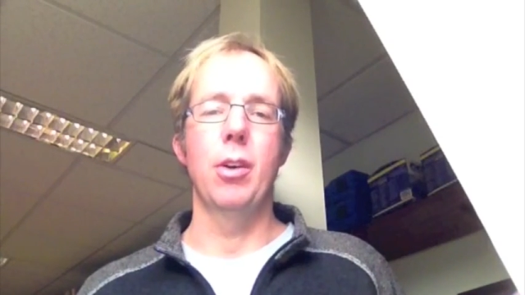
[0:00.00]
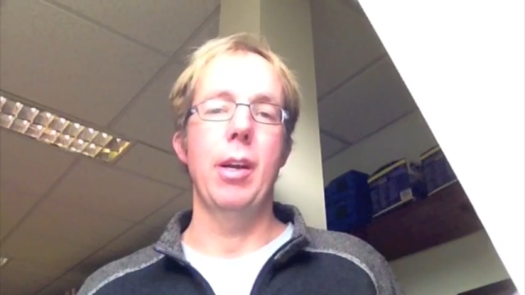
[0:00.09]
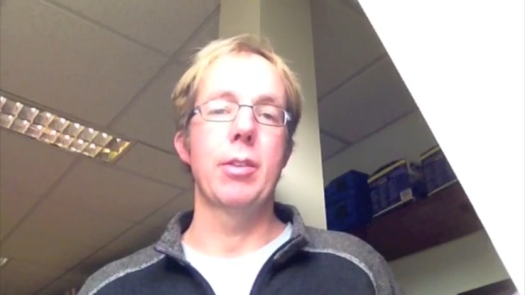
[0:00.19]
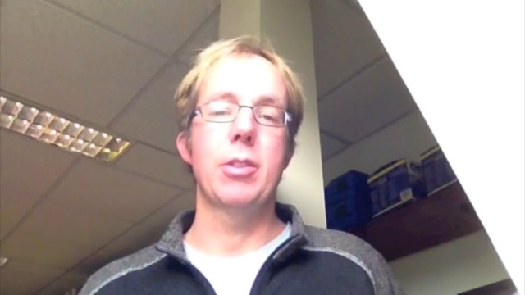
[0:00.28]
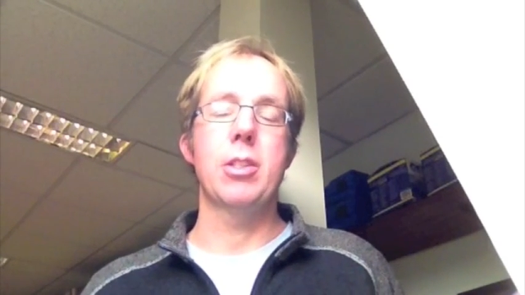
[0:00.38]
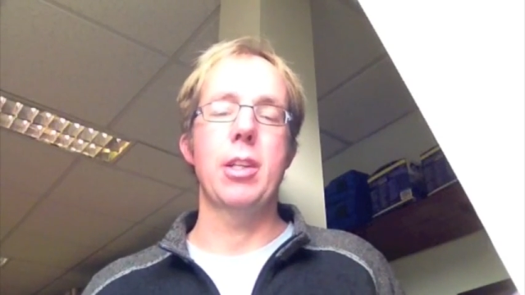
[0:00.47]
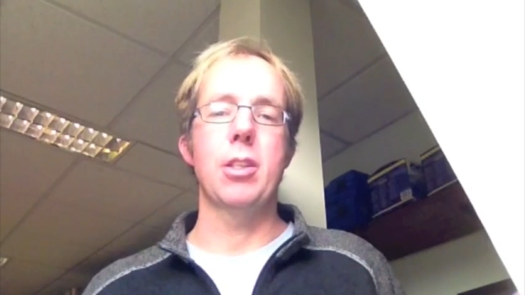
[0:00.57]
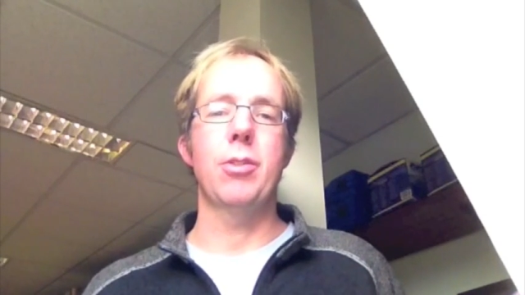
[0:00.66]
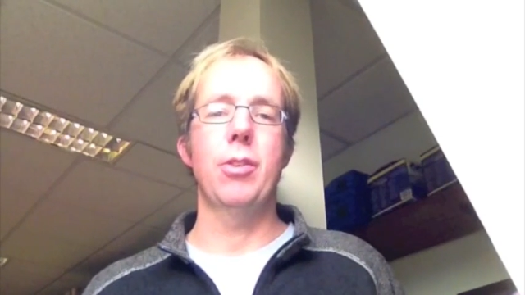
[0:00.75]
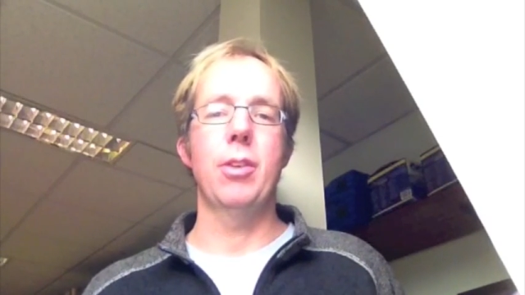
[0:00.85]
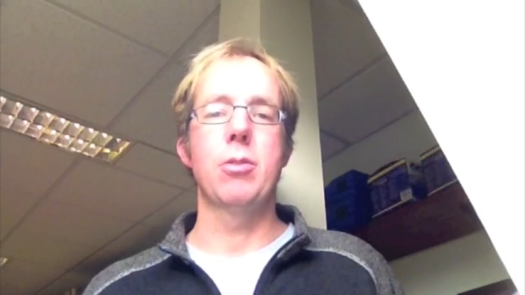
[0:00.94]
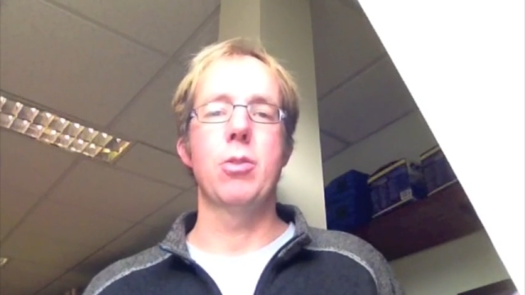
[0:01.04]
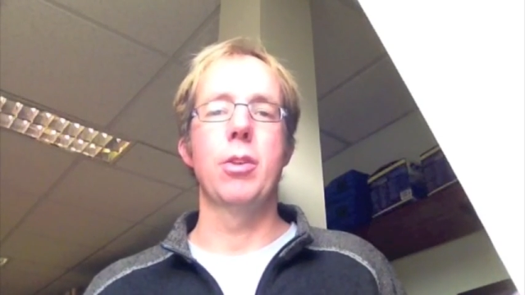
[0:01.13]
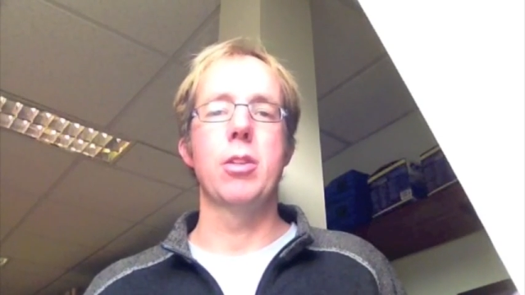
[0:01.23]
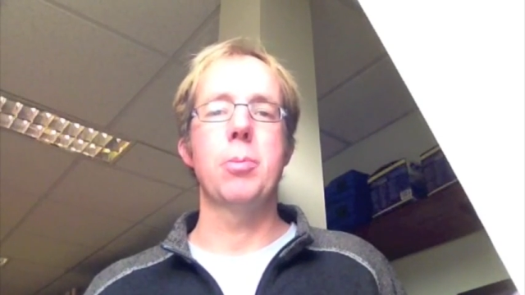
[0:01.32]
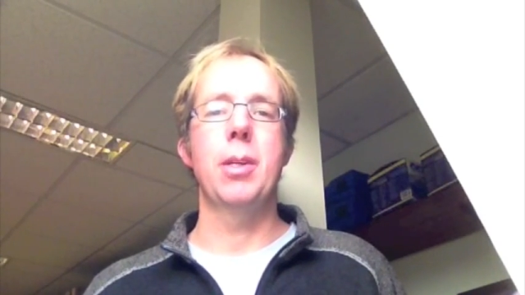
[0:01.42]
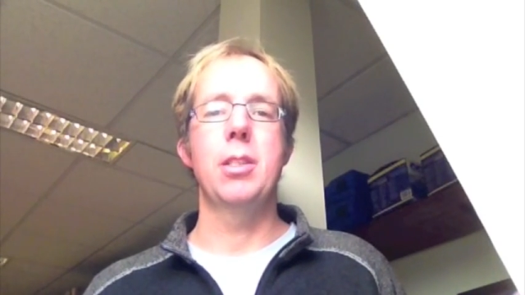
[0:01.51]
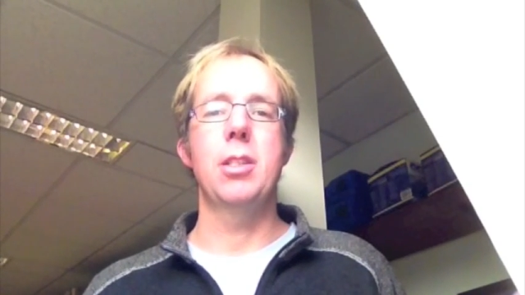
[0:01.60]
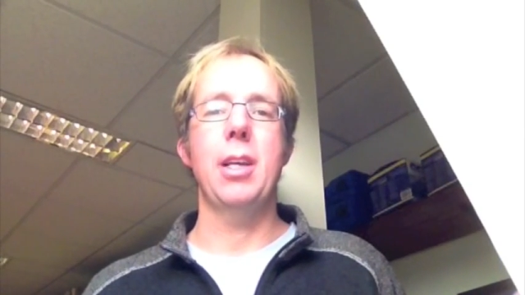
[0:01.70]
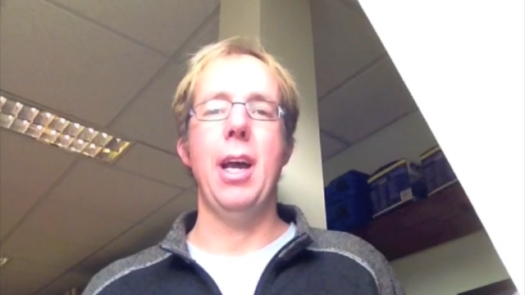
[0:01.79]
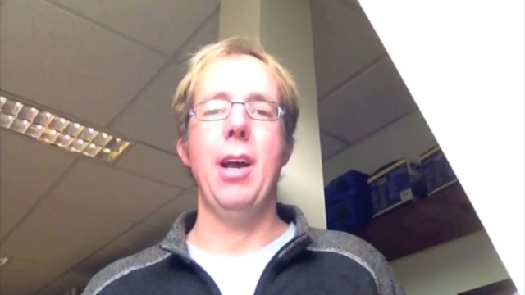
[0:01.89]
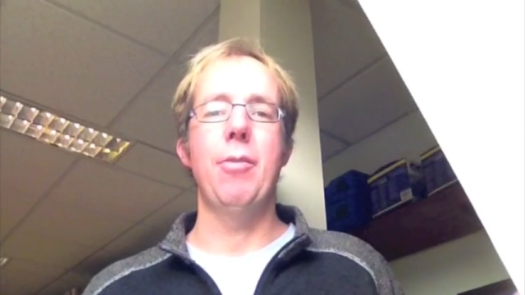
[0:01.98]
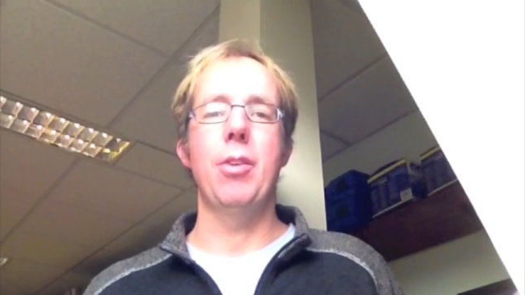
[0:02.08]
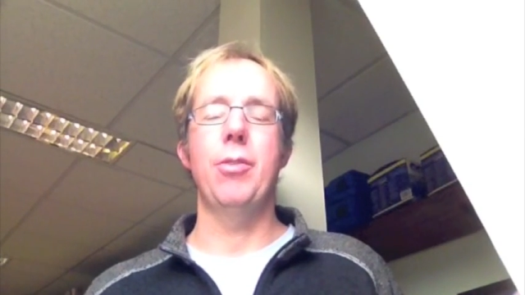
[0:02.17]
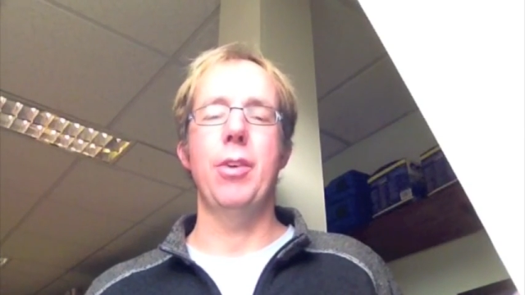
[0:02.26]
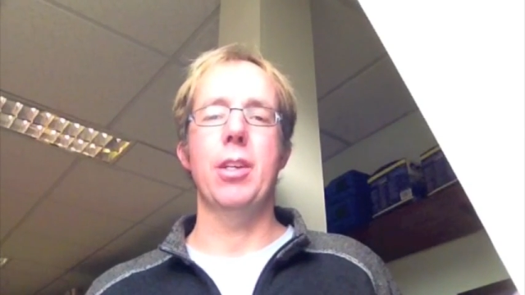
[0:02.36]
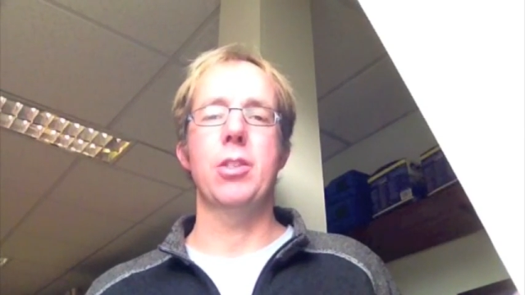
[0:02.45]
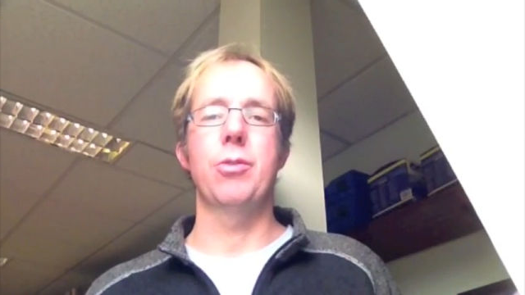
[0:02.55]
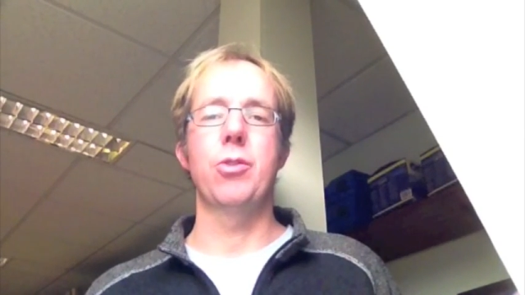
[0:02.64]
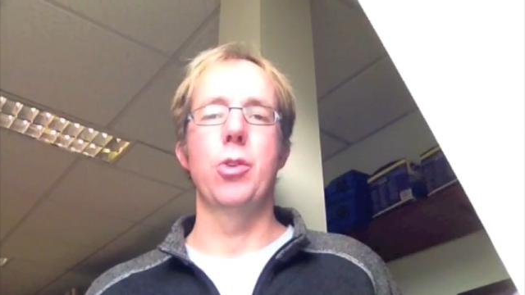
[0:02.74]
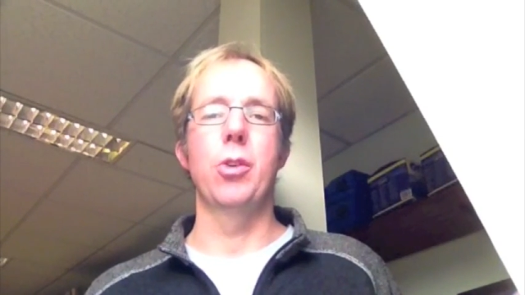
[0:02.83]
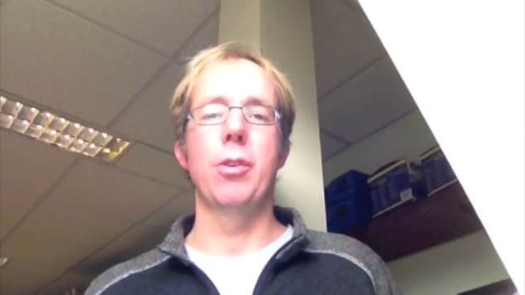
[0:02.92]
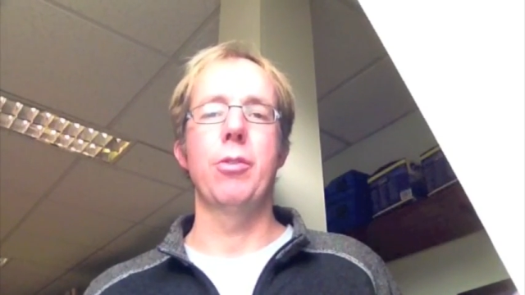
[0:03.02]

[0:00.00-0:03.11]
it just takes all those species out of the effects of trawling